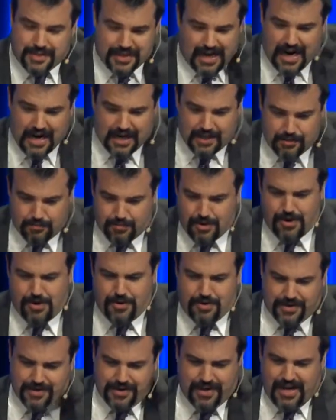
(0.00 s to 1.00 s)
side of the
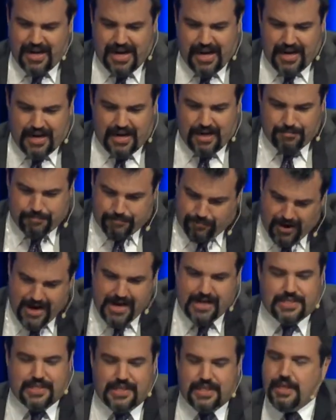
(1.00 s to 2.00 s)
road and
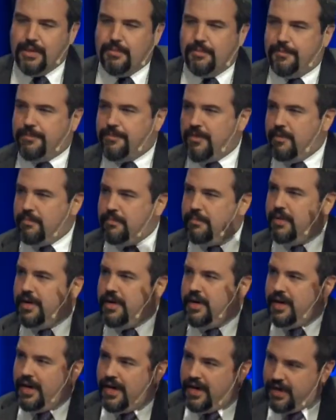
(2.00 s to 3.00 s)
praising him from
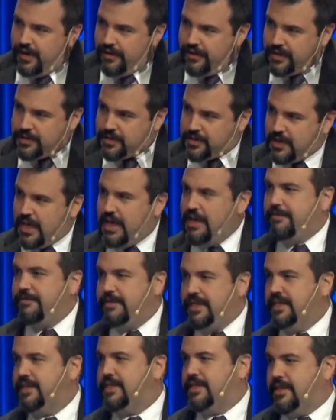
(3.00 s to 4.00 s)
a safe
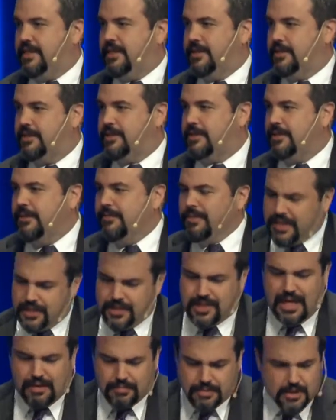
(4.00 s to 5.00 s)
distance. This
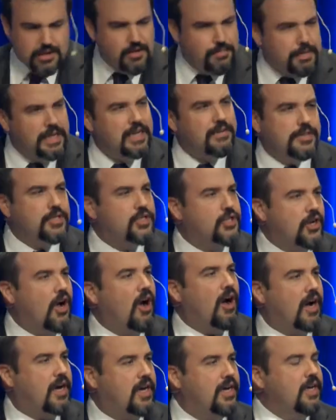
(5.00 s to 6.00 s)
comes as a bit of a
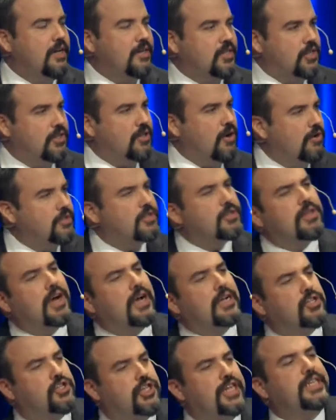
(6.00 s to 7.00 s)
shock to those who
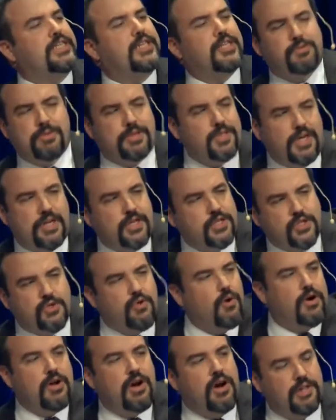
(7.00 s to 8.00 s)
thought Jesus was going to
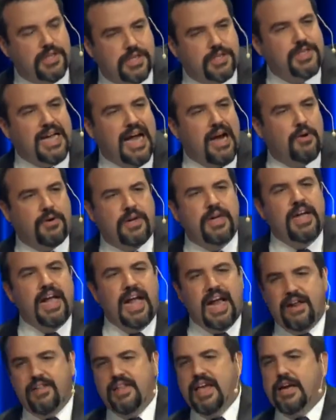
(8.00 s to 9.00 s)
sort all this out
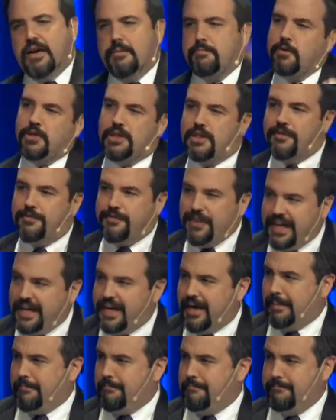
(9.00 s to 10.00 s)
and they could put their feet
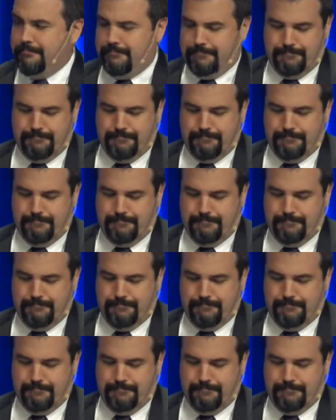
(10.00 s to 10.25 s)
up.